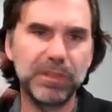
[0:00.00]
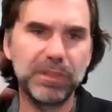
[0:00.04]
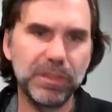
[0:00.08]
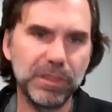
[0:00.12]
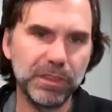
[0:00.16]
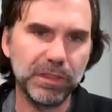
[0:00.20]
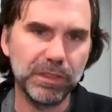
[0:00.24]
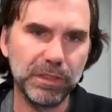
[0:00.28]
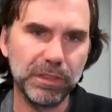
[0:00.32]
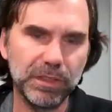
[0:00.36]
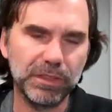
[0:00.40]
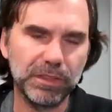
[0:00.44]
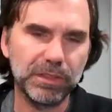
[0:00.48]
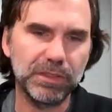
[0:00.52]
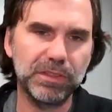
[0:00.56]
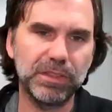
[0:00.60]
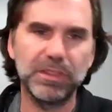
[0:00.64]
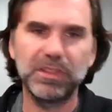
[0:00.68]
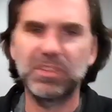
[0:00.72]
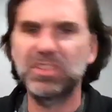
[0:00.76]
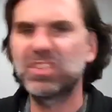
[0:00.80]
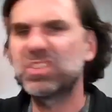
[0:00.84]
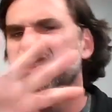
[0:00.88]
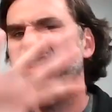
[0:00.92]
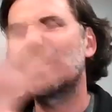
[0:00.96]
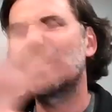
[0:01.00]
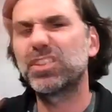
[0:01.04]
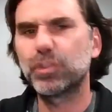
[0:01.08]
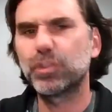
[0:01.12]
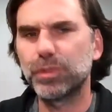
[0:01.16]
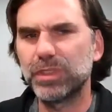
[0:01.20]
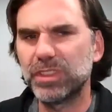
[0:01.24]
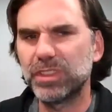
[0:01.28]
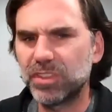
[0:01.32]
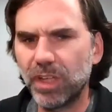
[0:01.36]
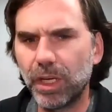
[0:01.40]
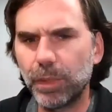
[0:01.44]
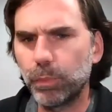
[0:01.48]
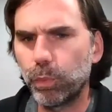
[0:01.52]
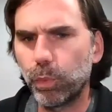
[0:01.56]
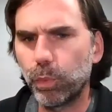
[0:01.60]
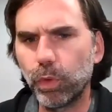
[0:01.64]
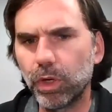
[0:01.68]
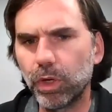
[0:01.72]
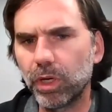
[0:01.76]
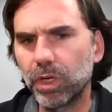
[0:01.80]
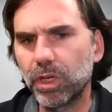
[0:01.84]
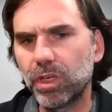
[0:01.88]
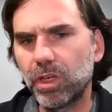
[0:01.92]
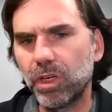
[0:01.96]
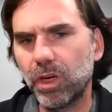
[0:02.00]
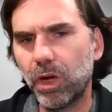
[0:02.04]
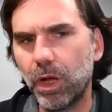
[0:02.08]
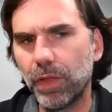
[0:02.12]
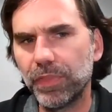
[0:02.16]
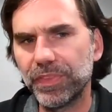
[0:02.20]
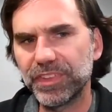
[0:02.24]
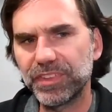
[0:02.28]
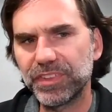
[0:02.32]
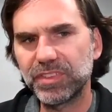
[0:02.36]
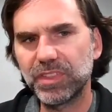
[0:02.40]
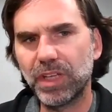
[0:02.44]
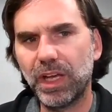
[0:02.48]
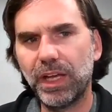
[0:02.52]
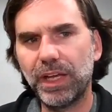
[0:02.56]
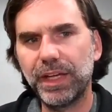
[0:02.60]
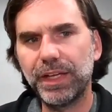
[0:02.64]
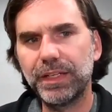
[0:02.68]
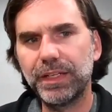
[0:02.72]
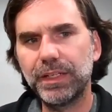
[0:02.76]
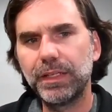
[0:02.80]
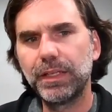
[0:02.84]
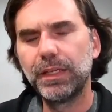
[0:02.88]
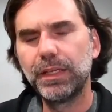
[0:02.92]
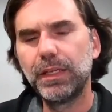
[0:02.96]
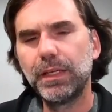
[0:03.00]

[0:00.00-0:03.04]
the accessory type work on the side.